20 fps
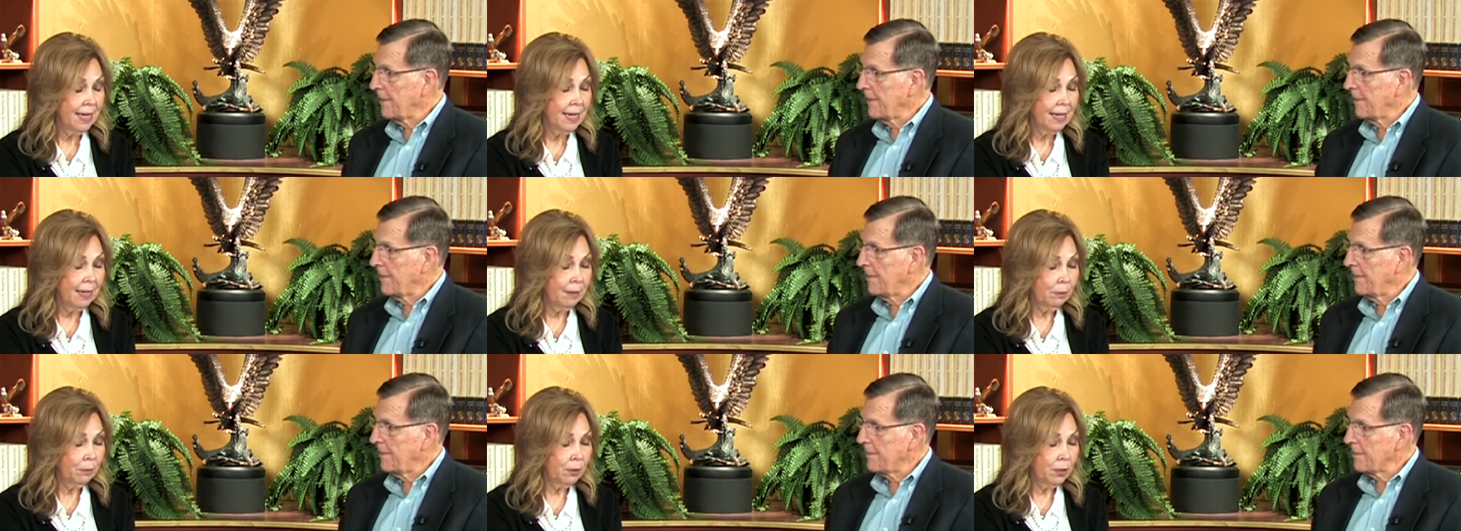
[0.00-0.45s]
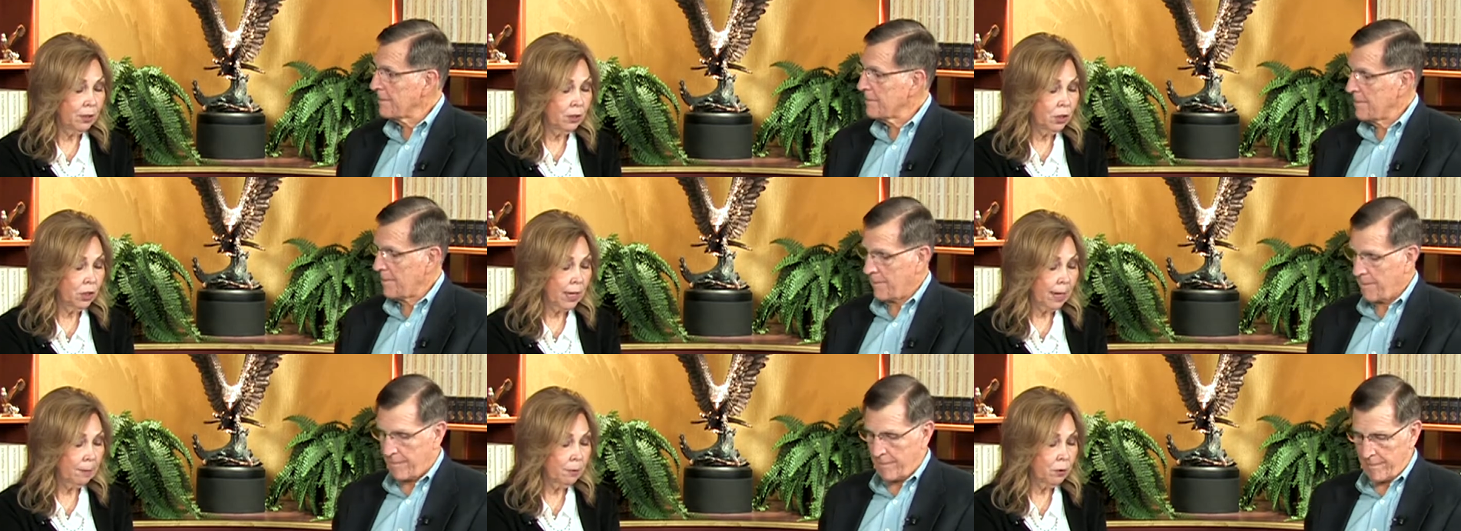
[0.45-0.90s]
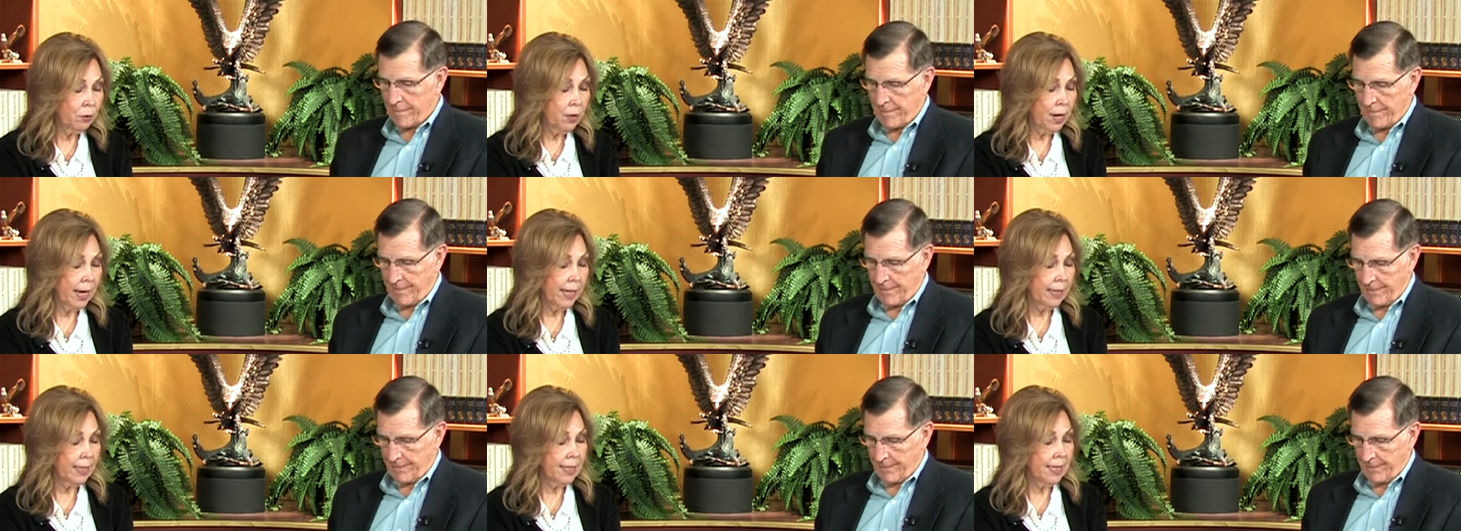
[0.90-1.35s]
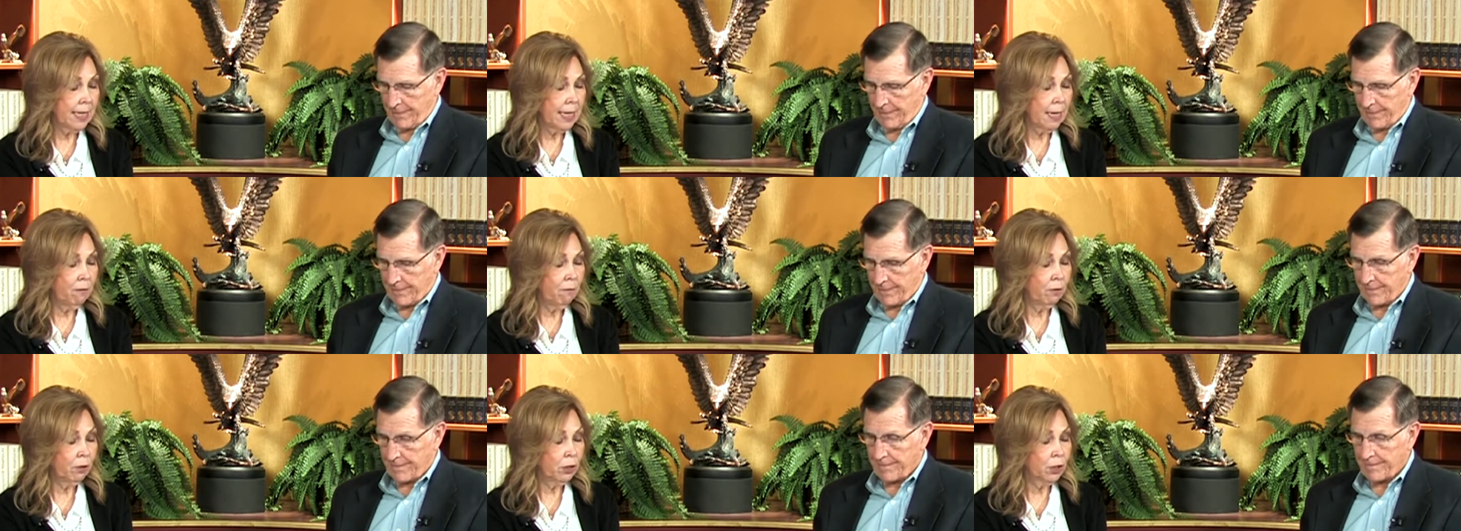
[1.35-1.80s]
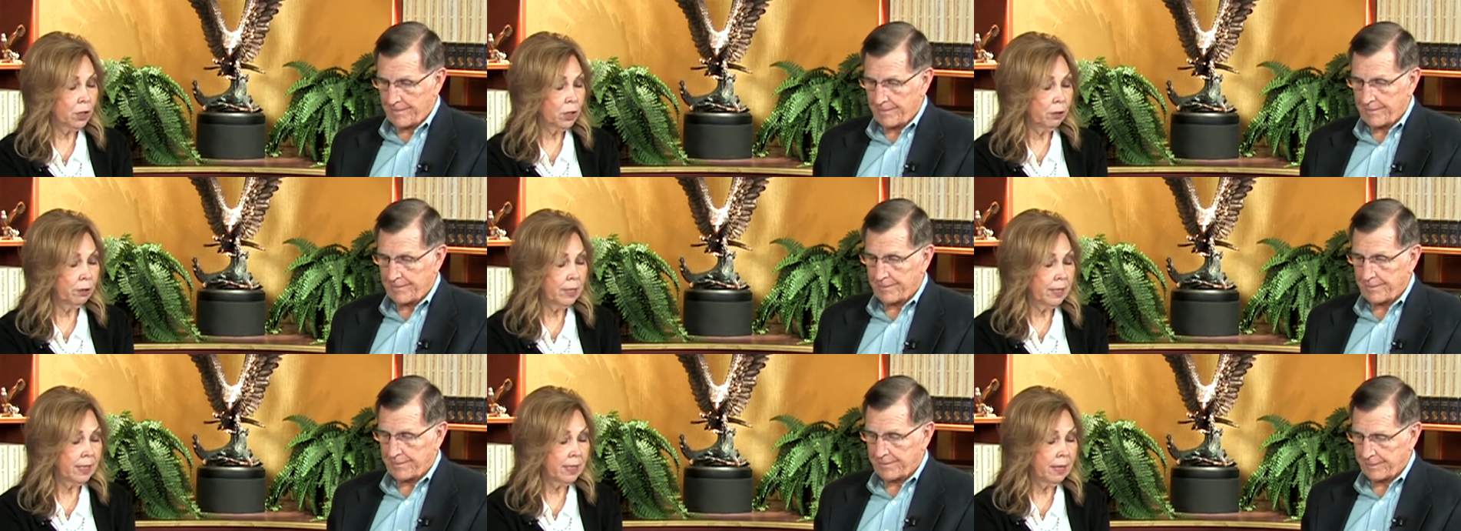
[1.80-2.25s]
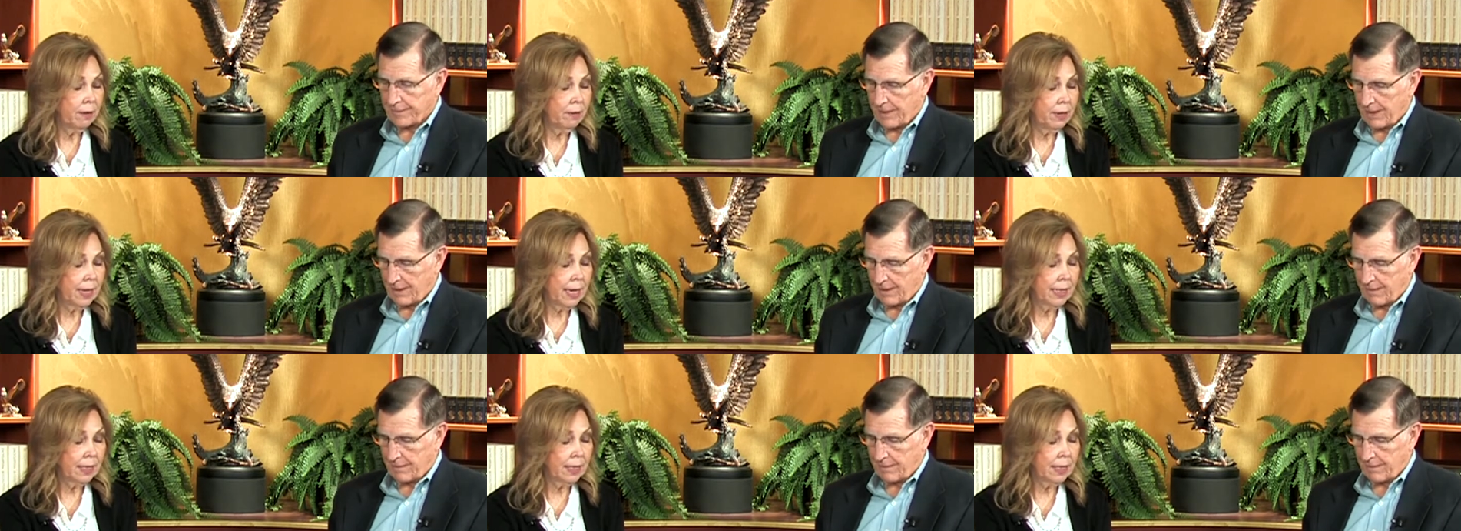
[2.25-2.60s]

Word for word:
Speaker 1: It was in chapter 19, verse 37.